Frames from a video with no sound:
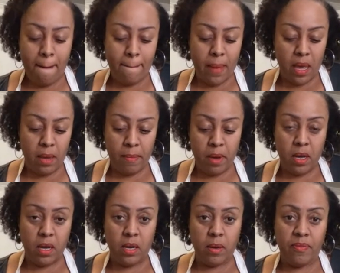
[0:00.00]
My
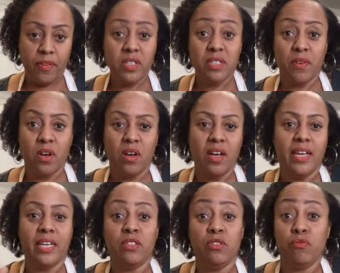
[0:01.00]
mom, first of all,
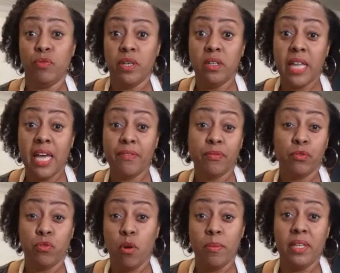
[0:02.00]
in real life,
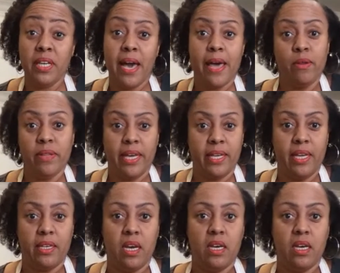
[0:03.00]
normally I don't like eggnog.